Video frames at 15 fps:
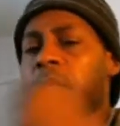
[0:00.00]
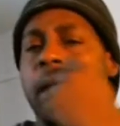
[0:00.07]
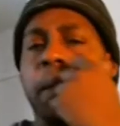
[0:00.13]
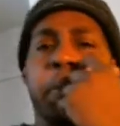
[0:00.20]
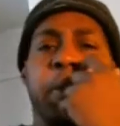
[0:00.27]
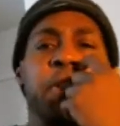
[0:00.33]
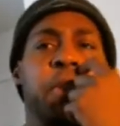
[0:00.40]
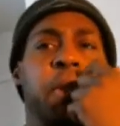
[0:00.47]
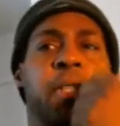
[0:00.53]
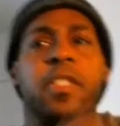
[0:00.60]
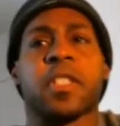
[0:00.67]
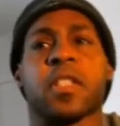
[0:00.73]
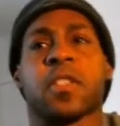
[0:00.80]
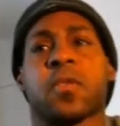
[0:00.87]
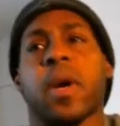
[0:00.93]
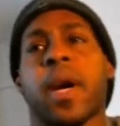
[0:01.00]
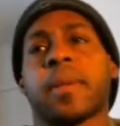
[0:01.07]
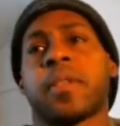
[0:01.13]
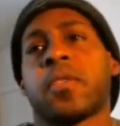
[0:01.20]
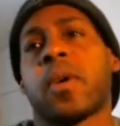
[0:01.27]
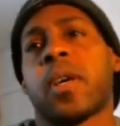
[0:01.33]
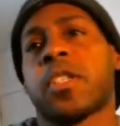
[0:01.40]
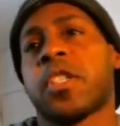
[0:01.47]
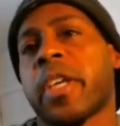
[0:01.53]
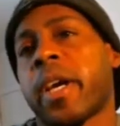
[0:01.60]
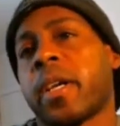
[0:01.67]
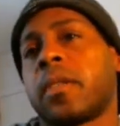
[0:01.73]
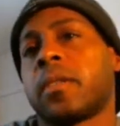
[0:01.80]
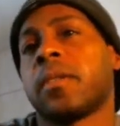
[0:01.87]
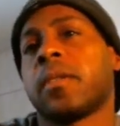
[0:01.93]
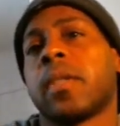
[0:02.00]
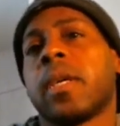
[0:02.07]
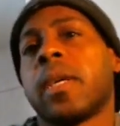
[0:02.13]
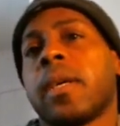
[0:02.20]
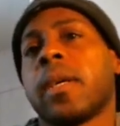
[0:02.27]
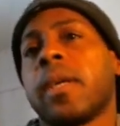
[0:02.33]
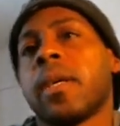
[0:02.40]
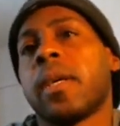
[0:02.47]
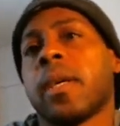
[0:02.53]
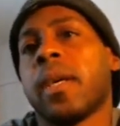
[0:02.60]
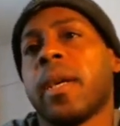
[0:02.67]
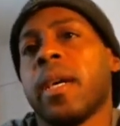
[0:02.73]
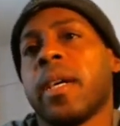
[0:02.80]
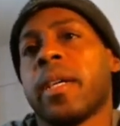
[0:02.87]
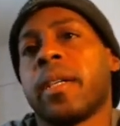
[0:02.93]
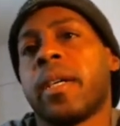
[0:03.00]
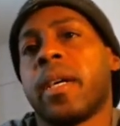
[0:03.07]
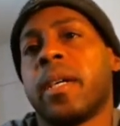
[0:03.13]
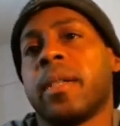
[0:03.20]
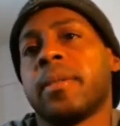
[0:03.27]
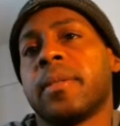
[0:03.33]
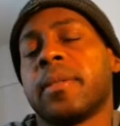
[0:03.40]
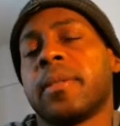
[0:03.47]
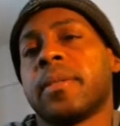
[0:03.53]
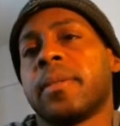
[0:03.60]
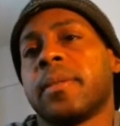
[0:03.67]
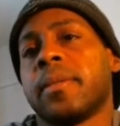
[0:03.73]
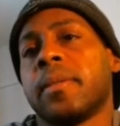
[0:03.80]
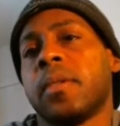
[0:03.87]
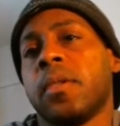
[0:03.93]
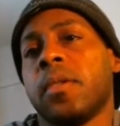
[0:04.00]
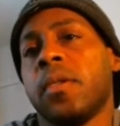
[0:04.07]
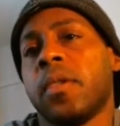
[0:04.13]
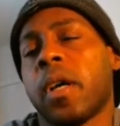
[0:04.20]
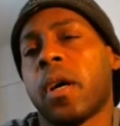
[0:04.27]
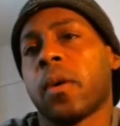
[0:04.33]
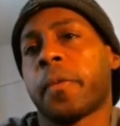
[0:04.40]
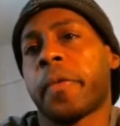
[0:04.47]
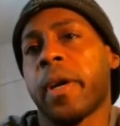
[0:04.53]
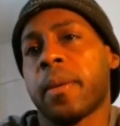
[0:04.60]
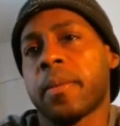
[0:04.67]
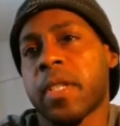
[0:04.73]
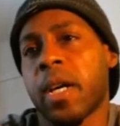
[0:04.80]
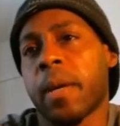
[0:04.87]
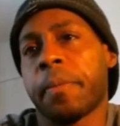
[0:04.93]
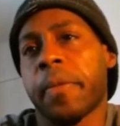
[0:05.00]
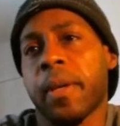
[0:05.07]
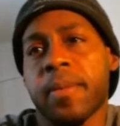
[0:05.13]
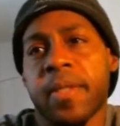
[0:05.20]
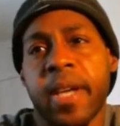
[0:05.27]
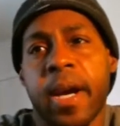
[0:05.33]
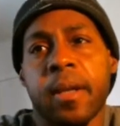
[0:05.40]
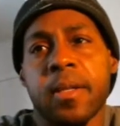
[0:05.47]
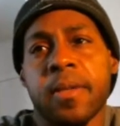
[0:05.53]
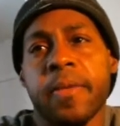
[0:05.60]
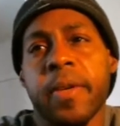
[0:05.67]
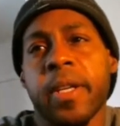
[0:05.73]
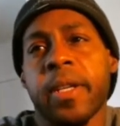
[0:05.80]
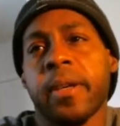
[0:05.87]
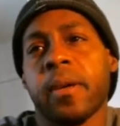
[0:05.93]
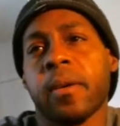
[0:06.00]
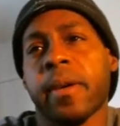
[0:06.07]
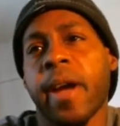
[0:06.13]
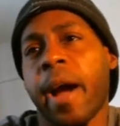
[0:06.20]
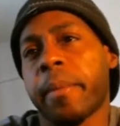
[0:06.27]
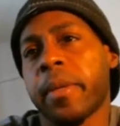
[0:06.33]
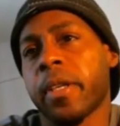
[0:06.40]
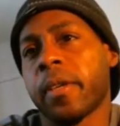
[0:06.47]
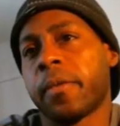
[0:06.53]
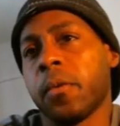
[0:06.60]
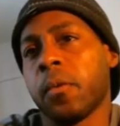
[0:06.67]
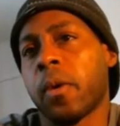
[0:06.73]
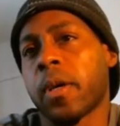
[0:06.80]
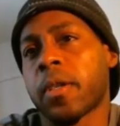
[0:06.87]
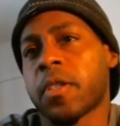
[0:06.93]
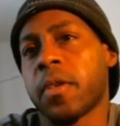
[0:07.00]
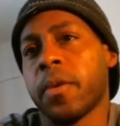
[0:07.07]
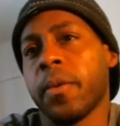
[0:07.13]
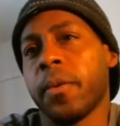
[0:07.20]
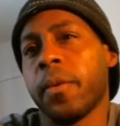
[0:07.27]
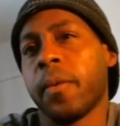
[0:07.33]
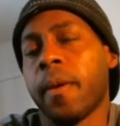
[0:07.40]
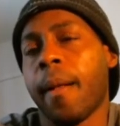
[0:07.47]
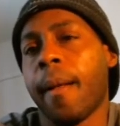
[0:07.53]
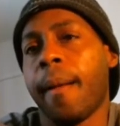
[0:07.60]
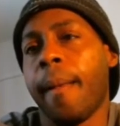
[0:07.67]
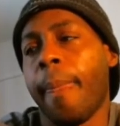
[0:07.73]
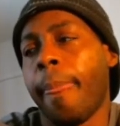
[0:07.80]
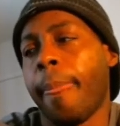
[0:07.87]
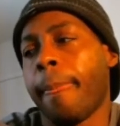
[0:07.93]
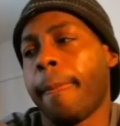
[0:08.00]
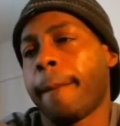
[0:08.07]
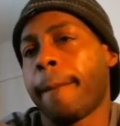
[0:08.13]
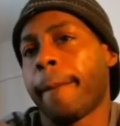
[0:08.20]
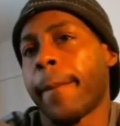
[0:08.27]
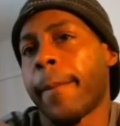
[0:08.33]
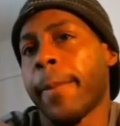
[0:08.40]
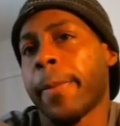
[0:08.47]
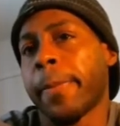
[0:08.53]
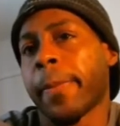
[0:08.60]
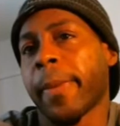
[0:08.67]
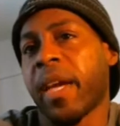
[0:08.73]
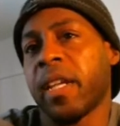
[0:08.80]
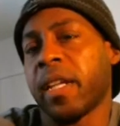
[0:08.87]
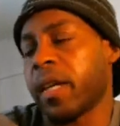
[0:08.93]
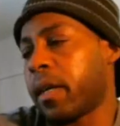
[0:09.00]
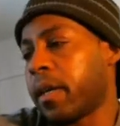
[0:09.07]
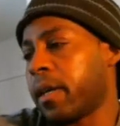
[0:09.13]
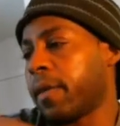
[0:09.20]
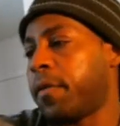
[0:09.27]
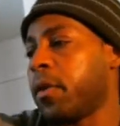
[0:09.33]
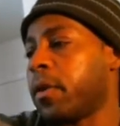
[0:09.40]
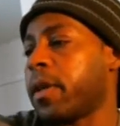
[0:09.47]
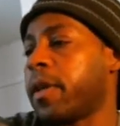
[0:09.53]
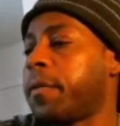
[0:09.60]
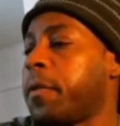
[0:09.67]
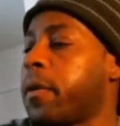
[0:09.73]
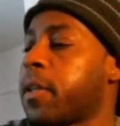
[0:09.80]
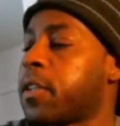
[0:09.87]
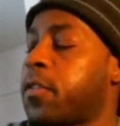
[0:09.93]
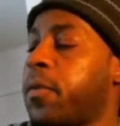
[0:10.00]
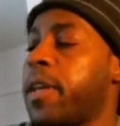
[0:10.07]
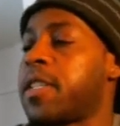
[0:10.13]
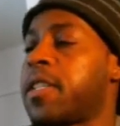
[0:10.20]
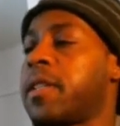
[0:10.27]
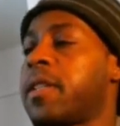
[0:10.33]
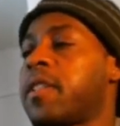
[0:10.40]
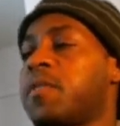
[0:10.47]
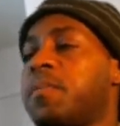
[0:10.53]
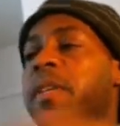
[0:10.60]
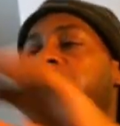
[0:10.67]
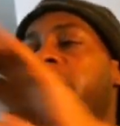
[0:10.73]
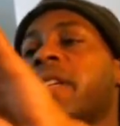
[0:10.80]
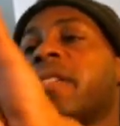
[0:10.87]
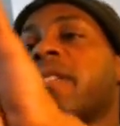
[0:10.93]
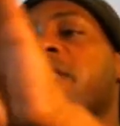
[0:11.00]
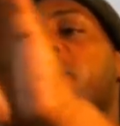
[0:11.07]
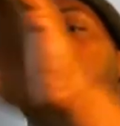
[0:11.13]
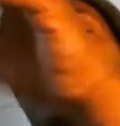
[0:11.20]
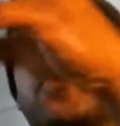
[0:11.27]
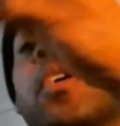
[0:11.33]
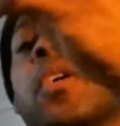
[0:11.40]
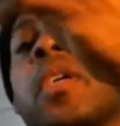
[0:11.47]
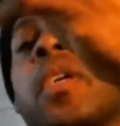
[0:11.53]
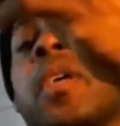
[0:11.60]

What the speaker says: be sure to subscribe to our channel, and you know, thumbs up, thumbs down this video, comment if you want to. And if you're interested in getting this book,